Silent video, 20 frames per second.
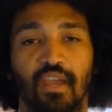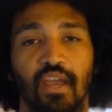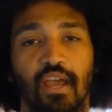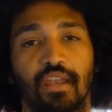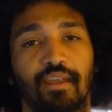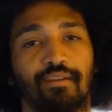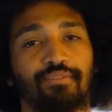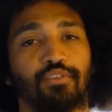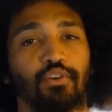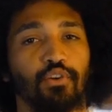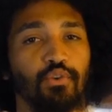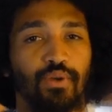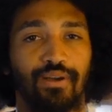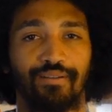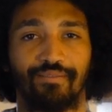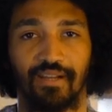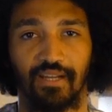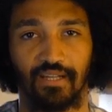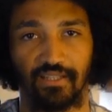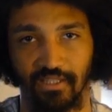and after you
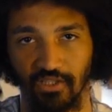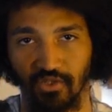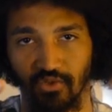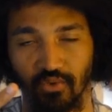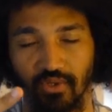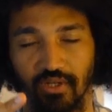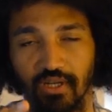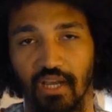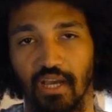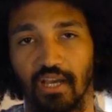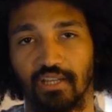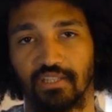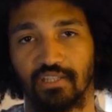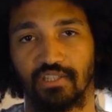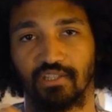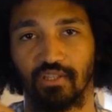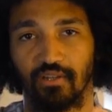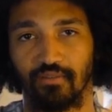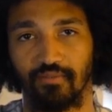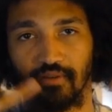have texture guys and
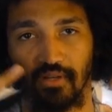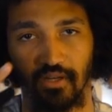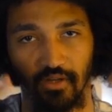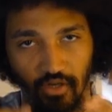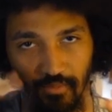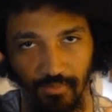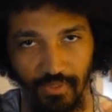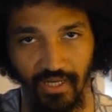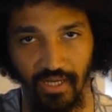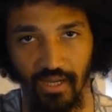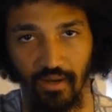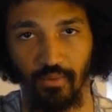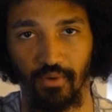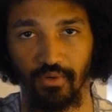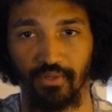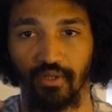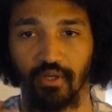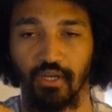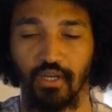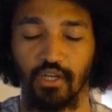stuff coming around.